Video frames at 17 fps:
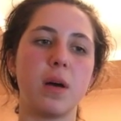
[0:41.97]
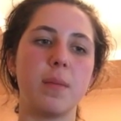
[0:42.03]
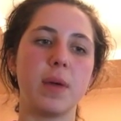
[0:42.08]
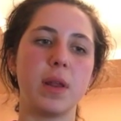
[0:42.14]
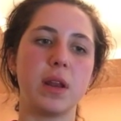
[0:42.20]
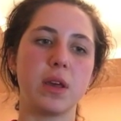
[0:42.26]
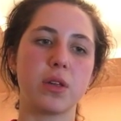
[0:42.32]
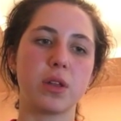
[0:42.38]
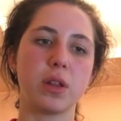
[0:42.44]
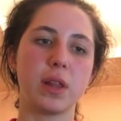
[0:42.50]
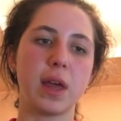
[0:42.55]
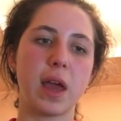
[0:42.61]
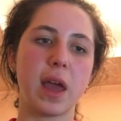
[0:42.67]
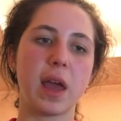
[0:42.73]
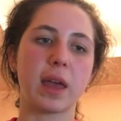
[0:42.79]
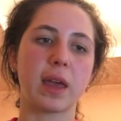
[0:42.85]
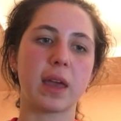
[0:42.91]
initially
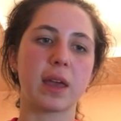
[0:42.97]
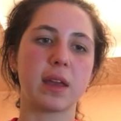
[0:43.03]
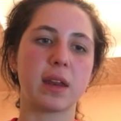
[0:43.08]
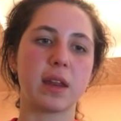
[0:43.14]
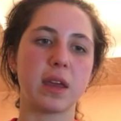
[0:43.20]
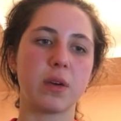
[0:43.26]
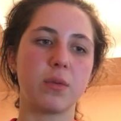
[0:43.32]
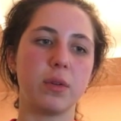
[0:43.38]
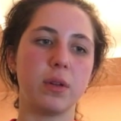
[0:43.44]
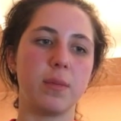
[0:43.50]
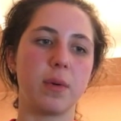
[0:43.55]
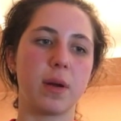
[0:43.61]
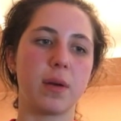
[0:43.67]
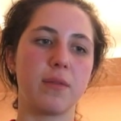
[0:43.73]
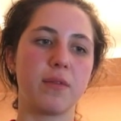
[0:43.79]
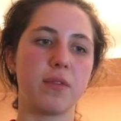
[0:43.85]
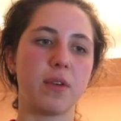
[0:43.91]
hanging in
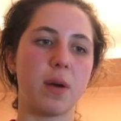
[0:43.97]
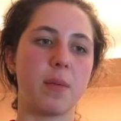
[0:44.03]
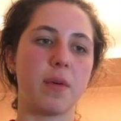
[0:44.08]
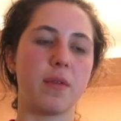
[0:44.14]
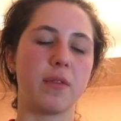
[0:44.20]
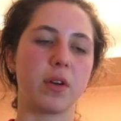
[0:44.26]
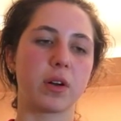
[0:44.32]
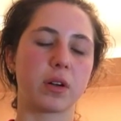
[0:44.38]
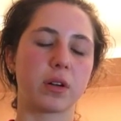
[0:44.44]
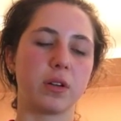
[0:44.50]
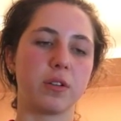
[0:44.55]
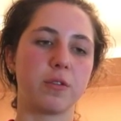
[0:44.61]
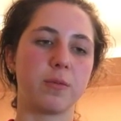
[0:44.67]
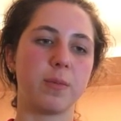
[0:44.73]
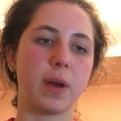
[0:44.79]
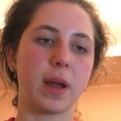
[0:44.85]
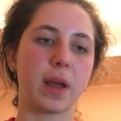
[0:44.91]
equilibrium from a vertical
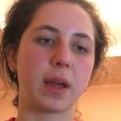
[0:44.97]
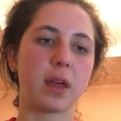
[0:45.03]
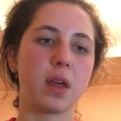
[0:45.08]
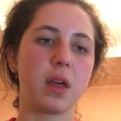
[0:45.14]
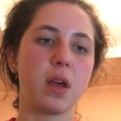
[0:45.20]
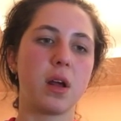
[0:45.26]
spring.